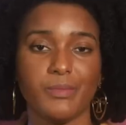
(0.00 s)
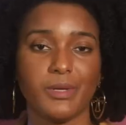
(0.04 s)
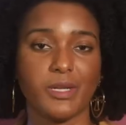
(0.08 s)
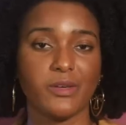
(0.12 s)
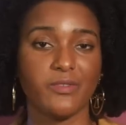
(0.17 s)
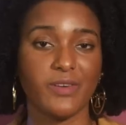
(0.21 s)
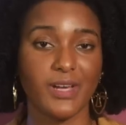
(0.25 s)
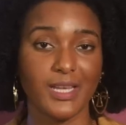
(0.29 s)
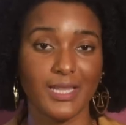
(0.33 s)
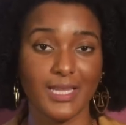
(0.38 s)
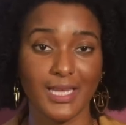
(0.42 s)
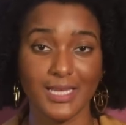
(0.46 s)
But
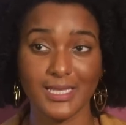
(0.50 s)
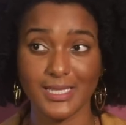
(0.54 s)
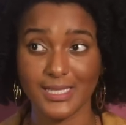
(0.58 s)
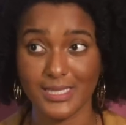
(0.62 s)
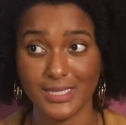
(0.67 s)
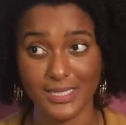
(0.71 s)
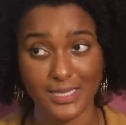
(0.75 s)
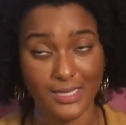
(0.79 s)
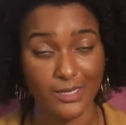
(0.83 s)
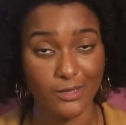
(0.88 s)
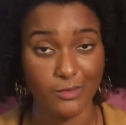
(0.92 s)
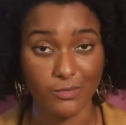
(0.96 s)
if I let
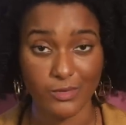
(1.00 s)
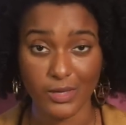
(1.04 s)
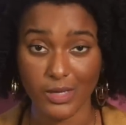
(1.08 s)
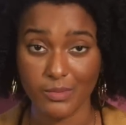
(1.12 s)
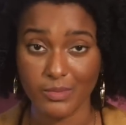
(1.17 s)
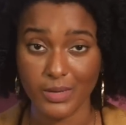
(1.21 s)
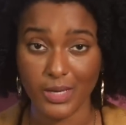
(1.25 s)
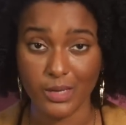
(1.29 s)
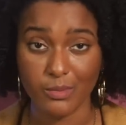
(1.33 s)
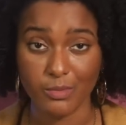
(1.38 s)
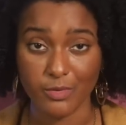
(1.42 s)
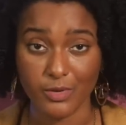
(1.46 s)
Sid run
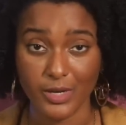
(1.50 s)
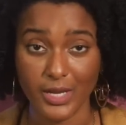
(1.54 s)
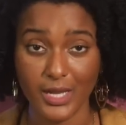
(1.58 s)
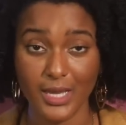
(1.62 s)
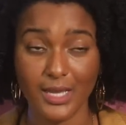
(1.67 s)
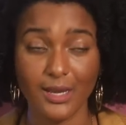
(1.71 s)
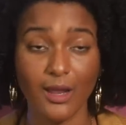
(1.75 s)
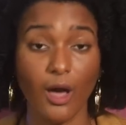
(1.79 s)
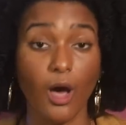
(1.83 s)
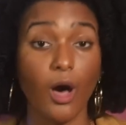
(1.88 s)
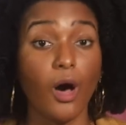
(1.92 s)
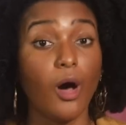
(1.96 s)
my
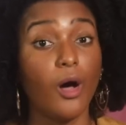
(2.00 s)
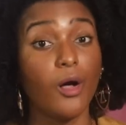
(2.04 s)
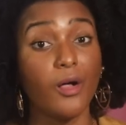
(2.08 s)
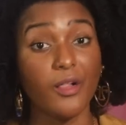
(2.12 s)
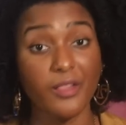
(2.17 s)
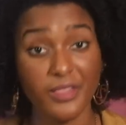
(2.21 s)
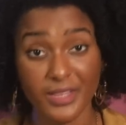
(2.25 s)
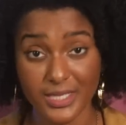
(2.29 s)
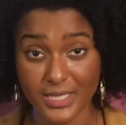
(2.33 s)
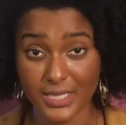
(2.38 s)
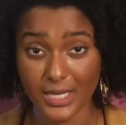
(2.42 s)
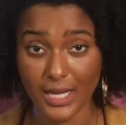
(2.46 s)
brain
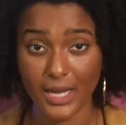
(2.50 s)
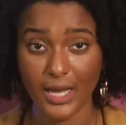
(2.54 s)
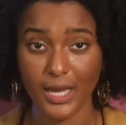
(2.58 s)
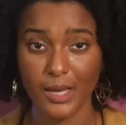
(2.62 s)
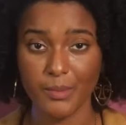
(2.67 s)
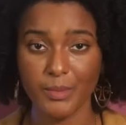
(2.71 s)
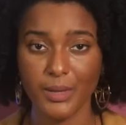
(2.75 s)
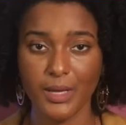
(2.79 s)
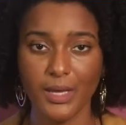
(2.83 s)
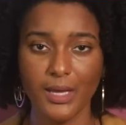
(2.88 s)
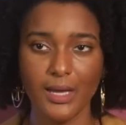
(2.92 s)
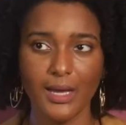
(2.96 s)
all the
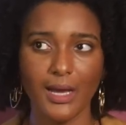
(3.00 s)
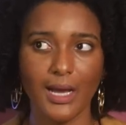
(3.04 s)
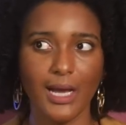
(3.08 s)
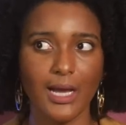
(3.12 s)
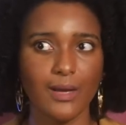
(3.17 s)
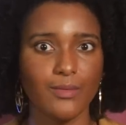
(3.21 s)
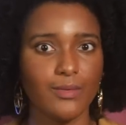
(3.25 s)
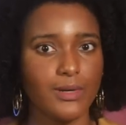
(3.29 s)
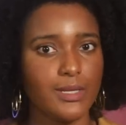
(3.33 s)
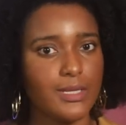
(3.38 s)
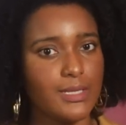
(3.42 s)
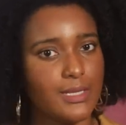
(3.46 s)
time, I
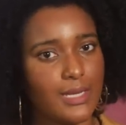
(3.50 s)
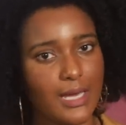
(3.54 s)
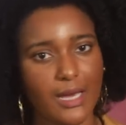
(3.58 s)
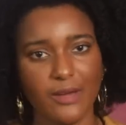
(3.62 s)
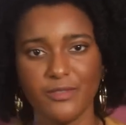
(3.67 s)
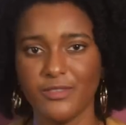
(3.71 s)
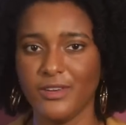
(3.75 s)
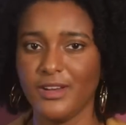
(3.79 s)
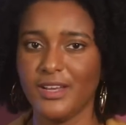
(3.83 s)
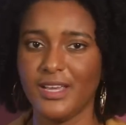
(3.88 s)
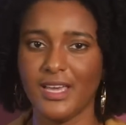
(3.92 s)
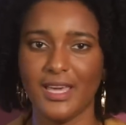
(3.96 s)
would
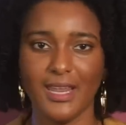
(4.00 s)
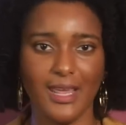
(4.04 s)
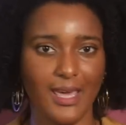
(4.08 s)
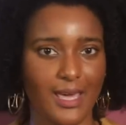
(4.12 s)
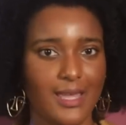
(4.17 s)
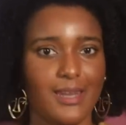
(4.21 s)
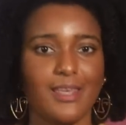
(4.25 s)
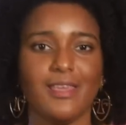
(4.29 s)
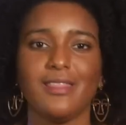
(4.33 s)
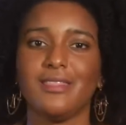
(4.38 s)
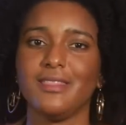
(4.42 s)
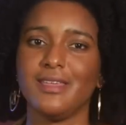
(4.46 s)
never get
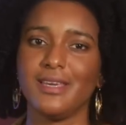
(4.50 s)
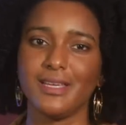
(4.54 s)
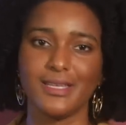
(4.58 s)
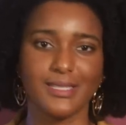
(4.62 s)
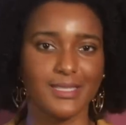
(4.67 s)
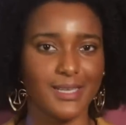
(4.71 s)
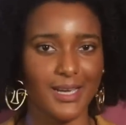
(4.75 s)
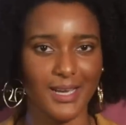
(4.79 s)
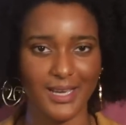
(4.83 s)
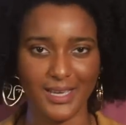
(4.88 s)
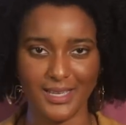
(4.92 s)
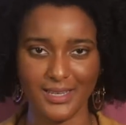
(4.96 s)
anything
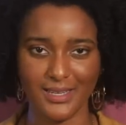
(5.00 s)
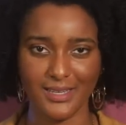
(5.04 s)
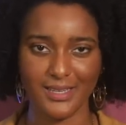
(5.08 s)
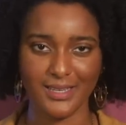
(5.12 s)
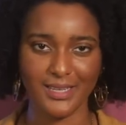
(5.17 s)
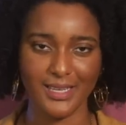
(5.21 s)
done.